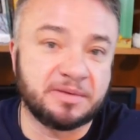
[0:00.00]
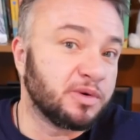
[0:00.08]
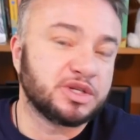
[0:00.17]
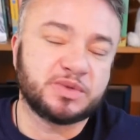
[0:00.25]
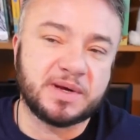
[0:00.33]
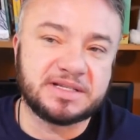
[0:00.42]

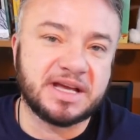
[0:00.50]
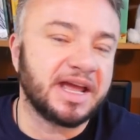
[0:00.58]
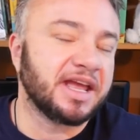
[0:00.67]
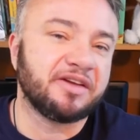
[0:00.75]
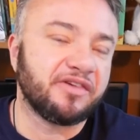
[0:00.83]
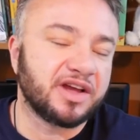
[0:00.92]
What do I
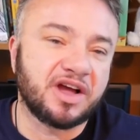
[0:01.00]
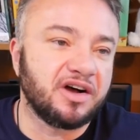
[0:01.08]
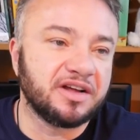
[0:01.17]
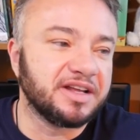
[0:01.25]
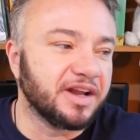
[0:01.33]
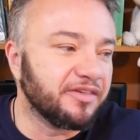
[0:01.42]
take if I
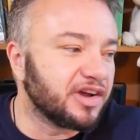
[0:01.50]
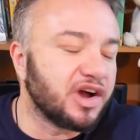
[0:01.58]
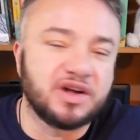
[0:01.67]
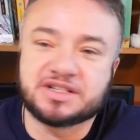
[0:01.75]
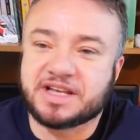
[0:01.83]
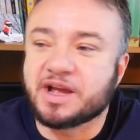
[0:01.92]
can't, you know, I
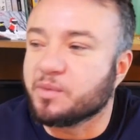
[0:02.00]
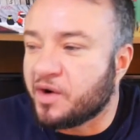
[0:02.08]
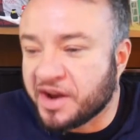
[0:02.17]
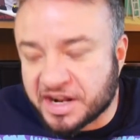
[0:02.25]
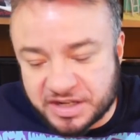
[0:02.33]
can't take wine?